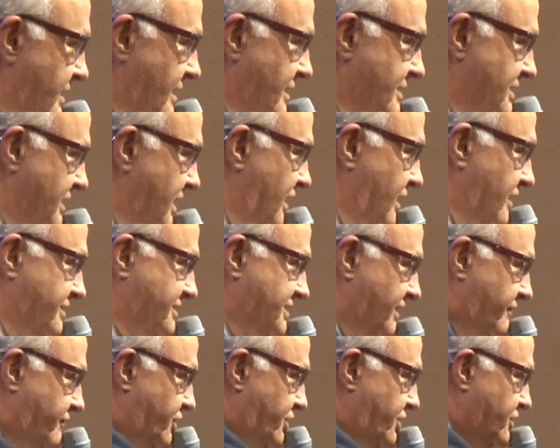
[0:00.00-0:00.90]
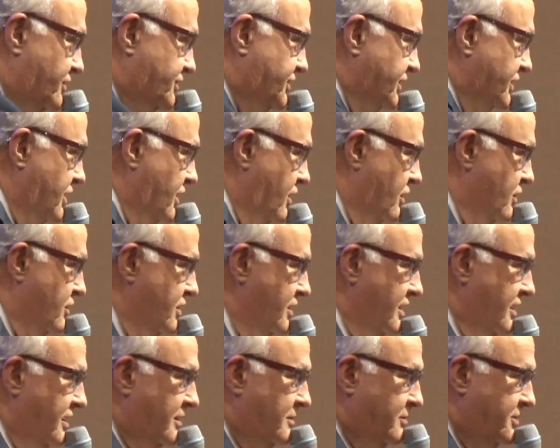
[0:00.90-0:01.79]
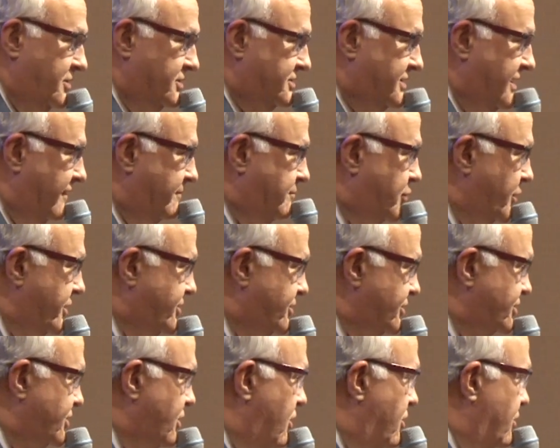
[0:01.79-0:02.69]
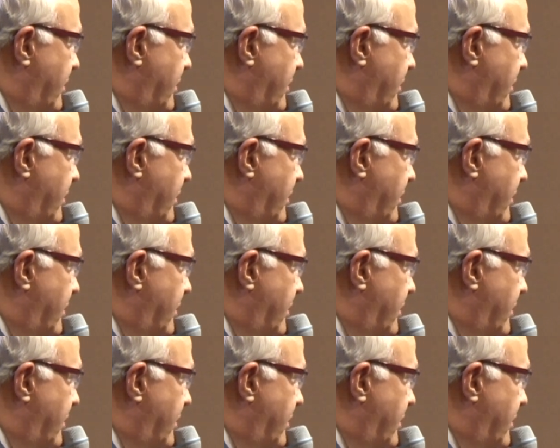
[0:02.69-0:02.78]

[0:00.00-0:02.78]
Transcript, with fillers: Yeah, several years ago, we used to have preachers going